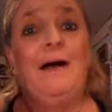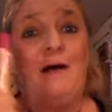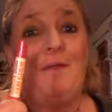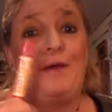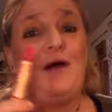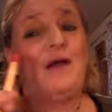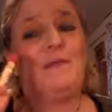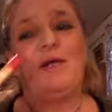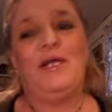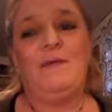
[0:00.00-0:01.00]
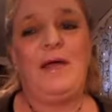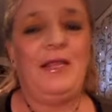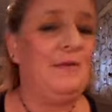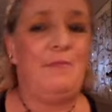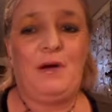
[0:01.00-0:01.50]
Oh my god, I'm gonna love that
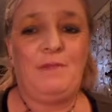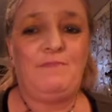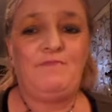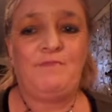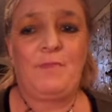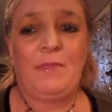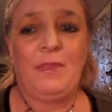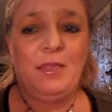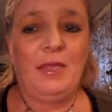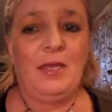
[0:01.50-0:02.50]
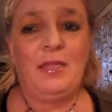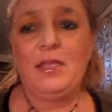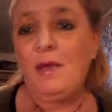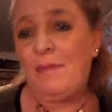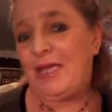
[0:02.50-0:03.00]
lip balm. I
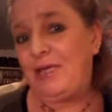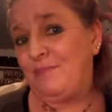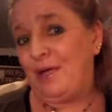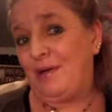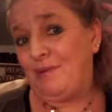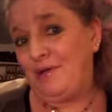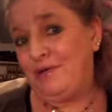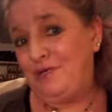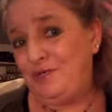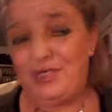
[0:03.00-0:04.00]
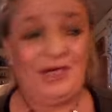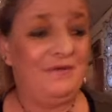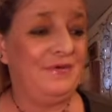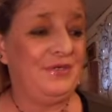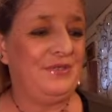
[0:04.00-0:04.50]
think I might keep that up here and use it
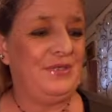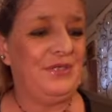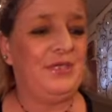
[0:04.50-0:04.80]
every once in a while.